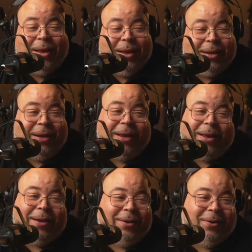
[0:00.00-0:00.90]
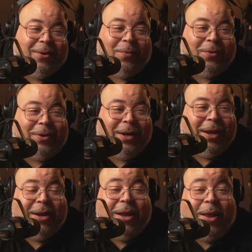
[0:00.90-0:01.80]
And yeah, you don't want that.
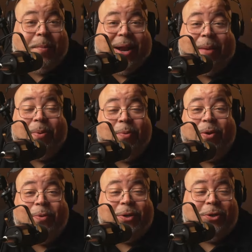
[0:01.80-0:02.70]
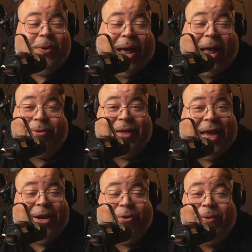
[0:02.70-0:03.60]
But I'll be real with you,
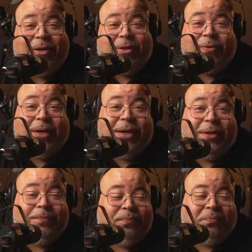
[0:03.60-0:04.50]
outside of green screen,